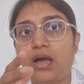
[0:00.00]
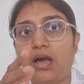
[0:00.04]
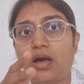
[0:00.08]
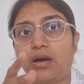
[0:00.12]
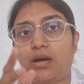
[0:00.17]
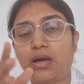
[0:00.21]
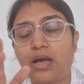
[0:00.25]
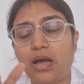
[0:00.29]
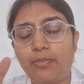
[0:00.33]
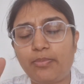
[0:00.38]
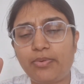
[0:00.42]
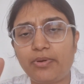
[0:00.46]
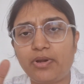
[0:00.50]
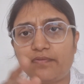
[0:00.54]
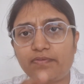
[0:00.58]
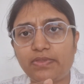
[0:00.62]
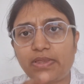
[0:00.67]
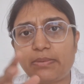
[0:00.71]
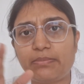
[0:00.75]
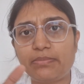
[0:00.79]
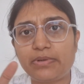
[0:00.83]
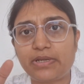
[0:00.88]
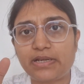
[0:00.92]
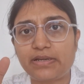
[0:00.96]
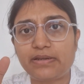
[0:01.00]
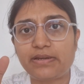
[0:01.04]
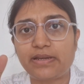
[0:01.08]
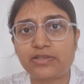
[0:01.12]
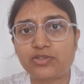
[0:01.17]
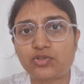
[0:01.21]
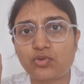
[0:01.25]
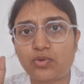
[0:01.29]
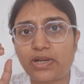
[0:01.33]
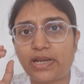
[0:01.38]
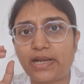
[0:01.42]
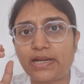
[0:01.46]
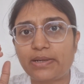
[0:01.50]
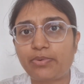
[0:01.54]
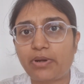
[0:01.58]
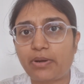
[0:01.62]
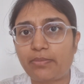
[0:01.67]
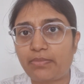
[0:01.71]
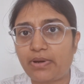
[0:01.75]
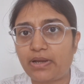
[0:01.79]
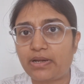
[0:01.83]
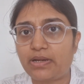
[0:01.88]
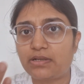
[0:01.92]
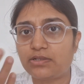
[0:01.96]
A couple of them did resonate.
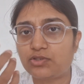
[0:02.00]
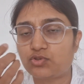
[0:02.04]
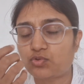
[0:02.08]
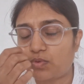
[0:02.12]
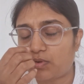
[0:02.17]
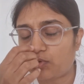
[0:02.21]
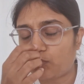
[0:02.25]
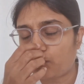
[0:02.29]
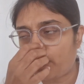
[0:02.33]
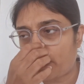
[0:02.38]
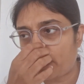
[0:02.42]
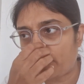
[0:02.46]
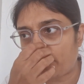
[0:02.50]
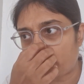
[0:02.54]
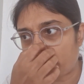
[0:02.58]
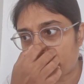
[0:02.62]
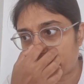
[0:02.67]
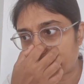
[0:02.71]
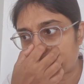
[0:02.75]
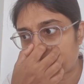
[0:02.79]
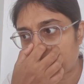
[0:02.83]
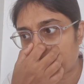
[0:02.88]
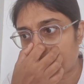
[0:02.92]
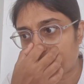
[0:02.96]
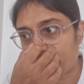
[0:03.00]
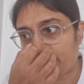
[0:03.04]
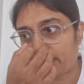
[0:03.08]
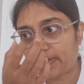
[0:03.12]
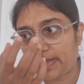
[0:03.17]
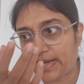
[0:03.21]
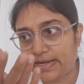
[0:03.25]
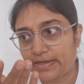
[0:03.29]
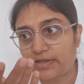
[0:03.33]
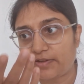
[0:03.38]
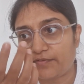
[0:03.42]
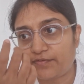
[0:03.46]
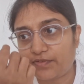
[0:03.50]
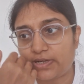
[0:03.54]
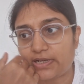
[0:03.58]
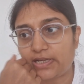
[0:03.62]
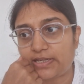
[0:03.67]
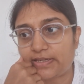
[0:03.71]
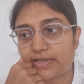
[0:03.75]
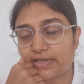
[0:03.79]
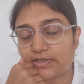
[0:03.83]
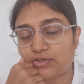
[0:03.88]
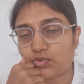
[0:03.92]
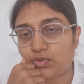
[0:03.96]
Brahmanand Swarupa, for example, that
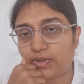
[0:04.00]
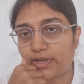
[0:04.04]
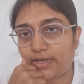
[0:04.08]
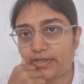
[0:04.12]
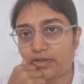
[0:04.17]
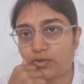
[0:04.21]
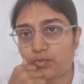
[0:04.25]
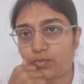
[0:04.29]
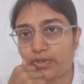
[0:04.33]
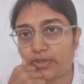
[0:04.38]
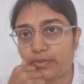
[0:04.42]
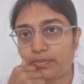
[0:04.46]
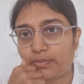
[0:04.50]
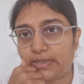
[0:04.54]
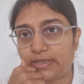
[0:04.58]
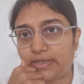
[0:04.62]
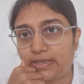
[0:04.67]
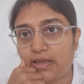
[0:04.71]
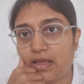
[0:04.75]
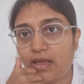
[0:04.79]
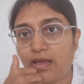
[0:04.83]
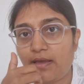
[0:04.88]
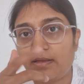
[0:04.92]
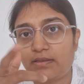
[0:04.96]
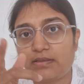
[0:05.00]
definitely resonated with me.